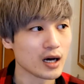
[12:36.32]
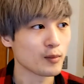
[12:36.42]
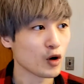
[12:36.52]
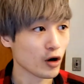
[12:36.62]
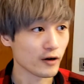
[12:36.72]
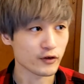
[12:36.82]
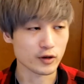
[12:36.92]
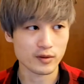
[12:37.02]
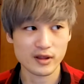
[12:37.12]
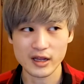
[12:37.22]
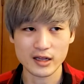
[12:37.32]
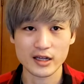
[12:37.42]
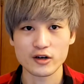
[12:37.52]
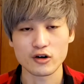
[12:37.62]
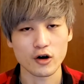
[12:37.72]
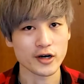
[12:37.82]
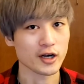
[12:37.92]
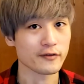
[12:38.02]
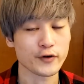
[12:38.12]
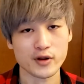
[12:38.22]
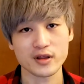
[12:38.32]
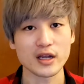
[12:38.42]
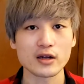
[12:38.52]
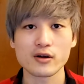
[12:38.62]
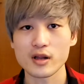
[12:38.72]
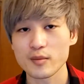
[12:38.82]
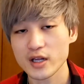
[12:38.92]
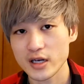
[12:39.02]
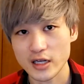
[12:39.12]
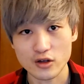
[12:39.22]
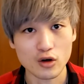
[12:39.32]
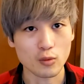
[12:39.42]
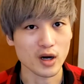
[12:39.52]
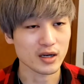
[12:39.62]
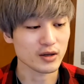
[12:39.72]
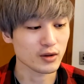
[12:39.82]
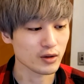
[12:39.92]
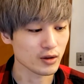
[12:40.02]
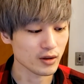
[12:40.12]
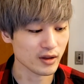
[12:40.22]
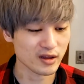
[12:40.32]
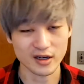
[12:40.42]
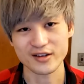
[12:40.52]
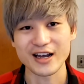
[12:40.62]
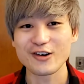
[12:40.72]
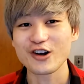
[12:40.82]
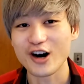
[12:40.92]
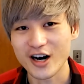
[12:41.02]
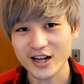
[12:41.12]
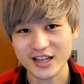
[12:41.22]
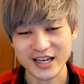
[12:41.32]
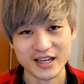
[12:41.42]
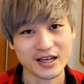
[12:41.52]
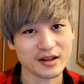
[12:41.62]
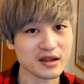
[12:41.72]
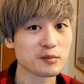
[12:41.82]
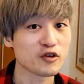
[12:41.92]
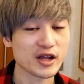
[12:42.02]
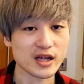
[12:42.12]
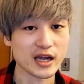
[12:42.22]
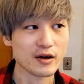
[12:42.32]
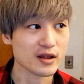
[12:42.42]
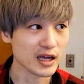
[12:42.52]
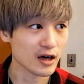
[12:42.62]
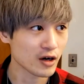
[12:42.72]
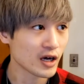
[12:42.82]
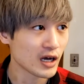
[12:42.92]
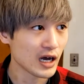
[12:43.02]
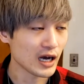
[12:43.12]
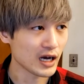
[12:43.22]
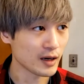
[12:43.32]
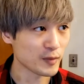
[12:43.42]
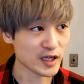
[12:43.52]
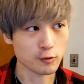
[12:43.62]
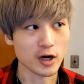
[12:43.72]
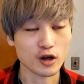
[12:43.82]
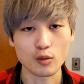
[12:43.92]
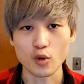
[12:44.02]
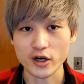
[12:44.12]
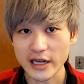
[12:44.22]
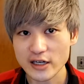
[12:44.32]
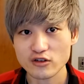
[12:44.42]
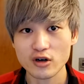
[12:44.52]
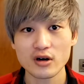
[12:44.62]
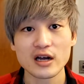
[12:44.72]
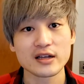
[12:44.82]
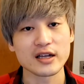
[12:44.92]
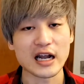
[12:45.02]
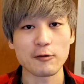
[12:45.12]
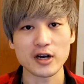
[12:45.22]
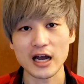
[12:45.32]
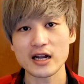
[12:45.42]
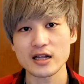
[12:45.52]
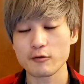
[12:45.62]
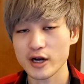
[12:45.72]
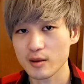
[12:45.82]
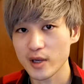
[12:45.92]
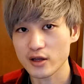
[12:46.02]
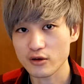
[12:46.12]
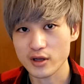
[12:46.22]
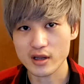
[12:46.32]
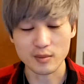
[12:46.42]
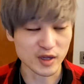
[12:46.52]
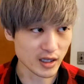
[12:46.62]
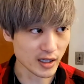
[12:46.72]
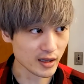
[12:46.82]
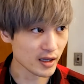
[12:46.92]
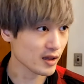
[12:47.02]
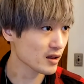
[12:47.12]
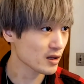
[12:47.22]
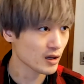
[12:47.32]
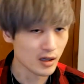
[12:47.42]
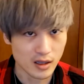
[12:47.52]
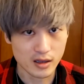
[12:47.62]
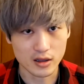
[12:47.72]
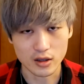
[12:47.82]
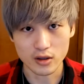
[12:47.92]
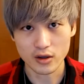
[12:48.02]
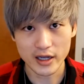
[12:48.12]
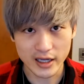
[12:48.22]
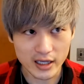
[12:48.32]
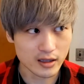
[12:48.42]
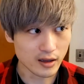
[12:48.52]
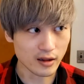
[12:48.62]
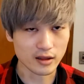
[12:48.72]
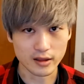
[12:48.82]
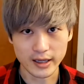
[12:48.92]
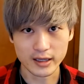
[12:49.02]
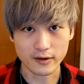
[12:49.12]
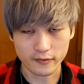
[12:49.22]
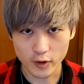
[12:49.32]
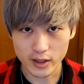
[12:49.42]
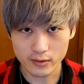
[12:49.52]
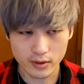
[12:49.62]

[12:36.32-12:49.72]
or if you say like you're going on a first date or something and you don't want to stunt out on like some crazy hairstyle, and you want to go more natural, then I would highly recommend doing something like this. So again, this is like the front,